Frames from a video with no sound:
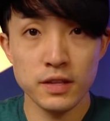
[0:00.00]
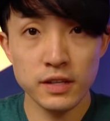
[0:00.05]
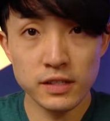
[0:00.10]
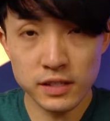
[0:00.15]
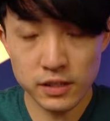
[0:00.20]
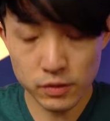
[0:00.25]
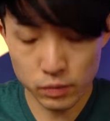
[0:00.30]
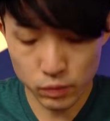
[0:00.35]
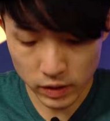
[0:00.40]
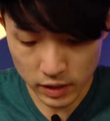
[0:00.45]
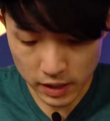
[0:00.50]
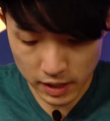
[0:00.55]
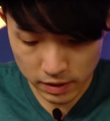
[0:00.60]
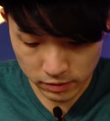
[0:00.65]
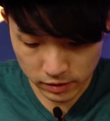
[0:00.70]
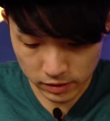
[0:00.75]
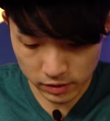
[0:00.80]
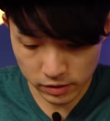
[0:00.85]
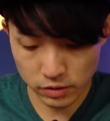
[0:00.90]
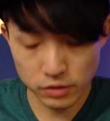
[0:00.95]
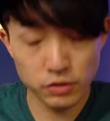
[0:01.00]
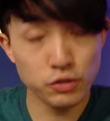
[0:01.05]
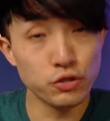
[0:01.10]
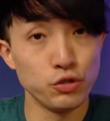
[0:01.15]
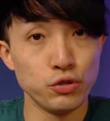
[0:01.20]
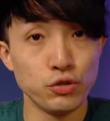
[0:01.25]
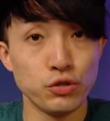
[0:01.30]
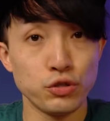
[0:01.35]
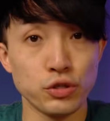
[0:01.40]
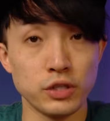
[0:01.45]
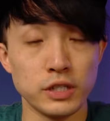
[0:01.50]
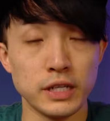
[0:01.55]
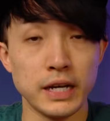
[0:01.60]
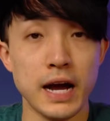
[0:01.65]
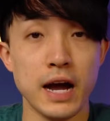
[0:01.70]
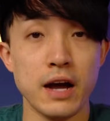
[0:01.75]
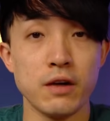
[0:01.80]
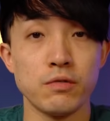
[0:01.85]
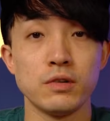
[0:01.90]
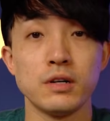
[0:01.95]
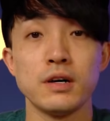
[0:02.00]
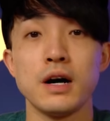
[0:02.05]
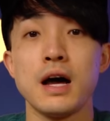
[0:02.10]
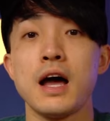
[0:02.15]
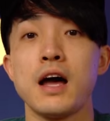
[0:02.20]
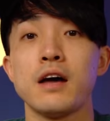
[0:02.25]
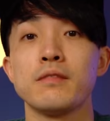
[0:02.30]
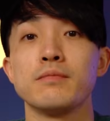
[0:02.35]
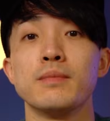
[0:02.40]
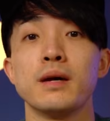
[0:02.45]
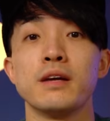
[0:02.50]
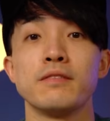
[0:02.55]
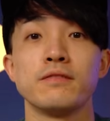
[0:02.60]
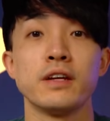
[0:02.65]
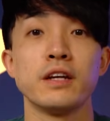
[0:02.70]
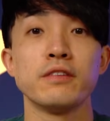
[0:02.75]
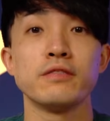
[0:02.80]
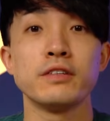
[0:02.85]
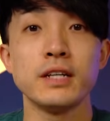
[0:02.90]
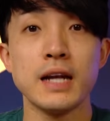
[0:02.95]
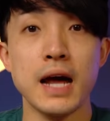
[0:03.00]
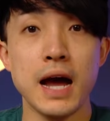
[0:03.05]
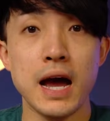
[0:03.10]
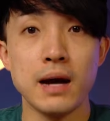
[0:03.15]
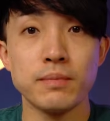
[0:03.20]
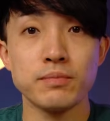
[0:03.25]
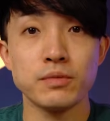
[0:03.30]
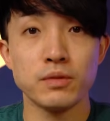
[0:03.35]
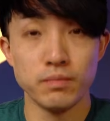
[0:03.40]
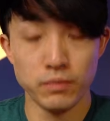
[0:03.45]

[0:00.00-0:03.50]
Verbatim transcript: this is what I would do usually. I will have my favorite apps